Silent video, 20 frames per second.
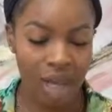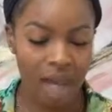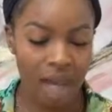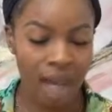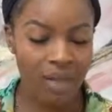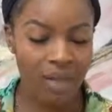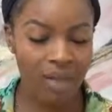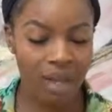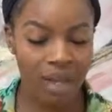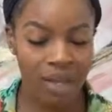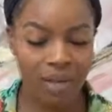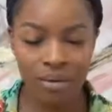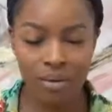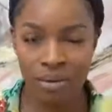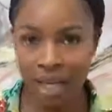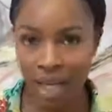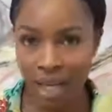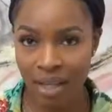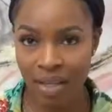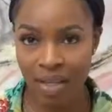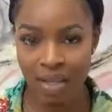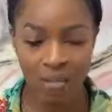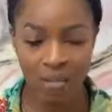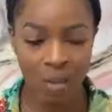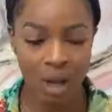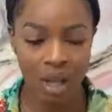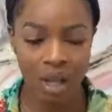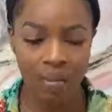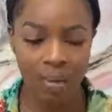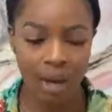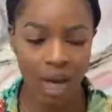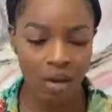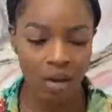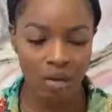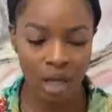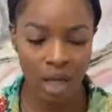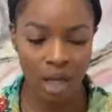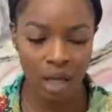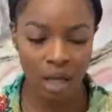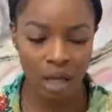And then you take a small
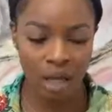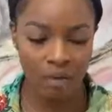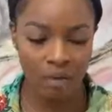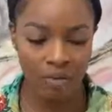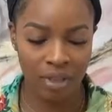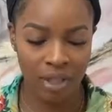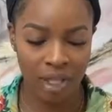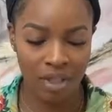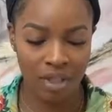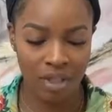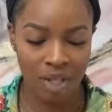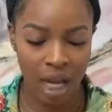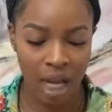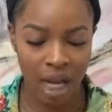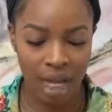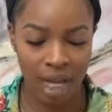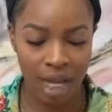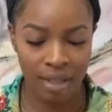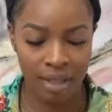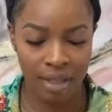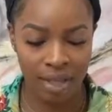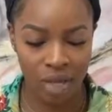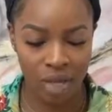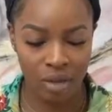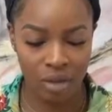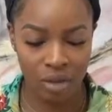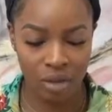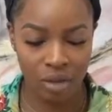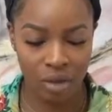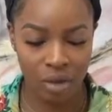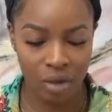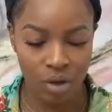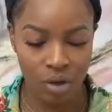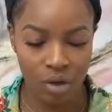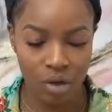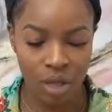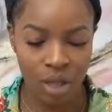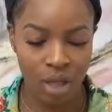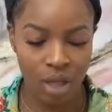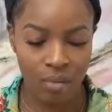amount of TGIN's edge control
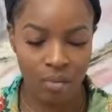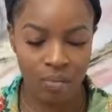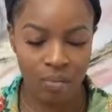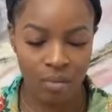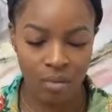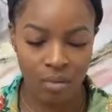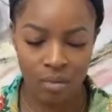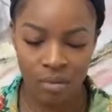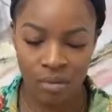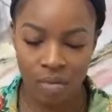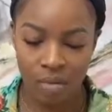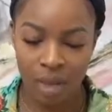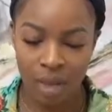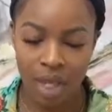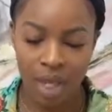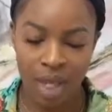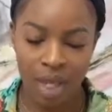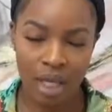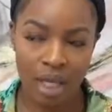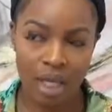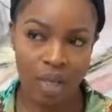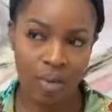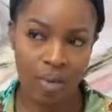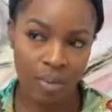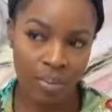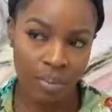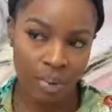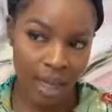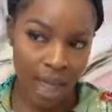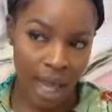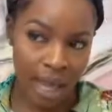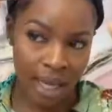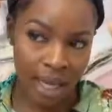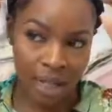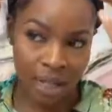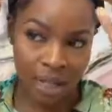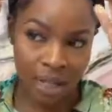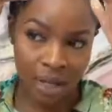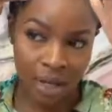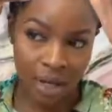and then you apply it
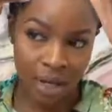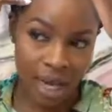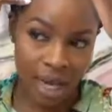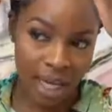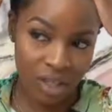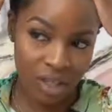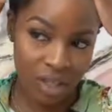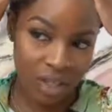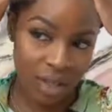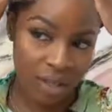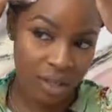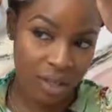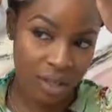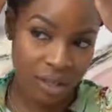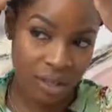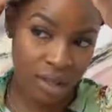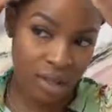to your edges.